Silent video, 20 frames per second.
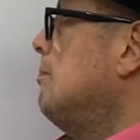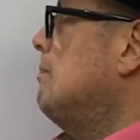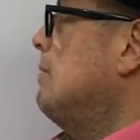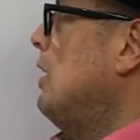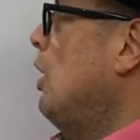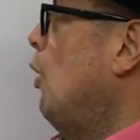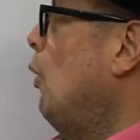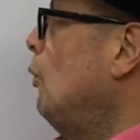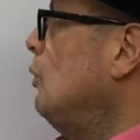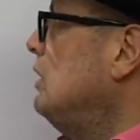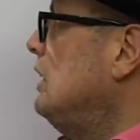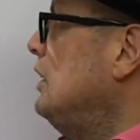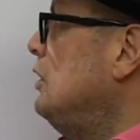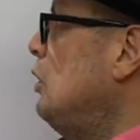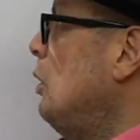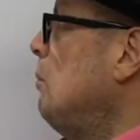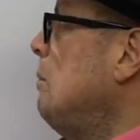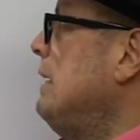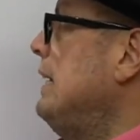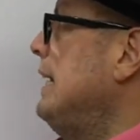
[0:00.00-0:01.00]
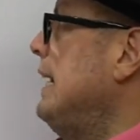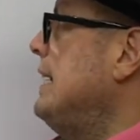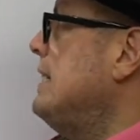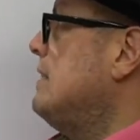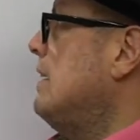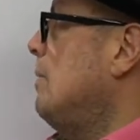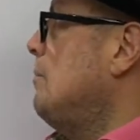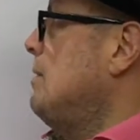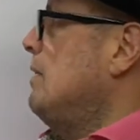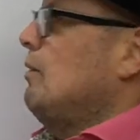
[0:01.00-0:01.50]
the whole
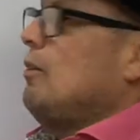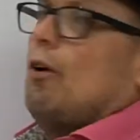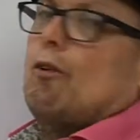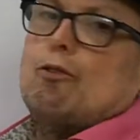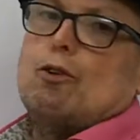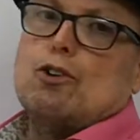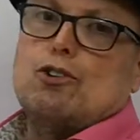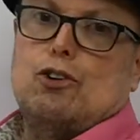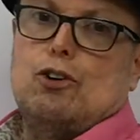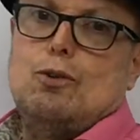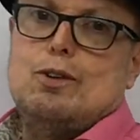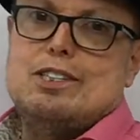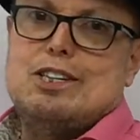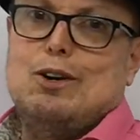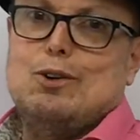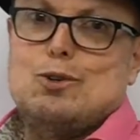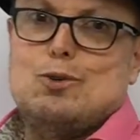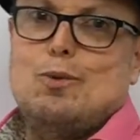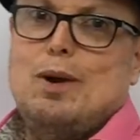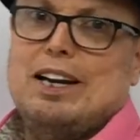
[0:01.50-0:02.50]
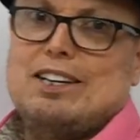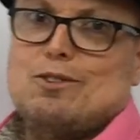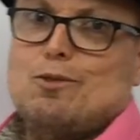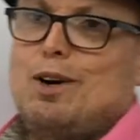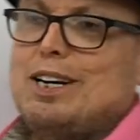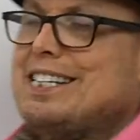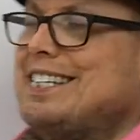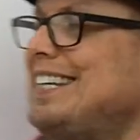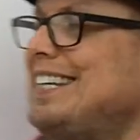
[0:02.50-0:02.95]
denominator. I mean, of course, u is equal to x, quite